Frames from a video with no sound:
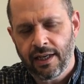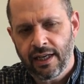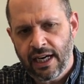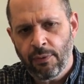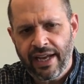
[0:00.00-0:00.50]

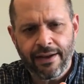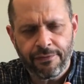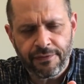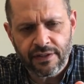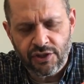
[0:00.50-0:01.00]
Here we
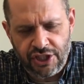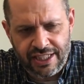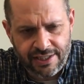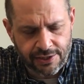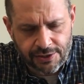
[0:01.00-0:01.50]
have
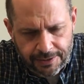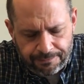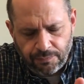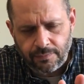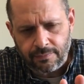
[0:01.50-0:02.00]
Jesus
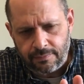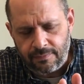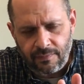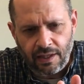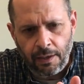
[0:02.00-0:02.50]

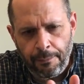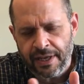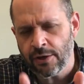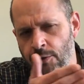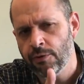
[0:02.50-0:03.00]

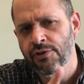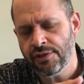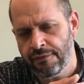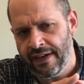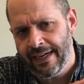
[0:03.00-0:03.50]
being
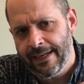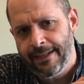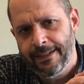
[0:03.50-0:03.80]
crucified.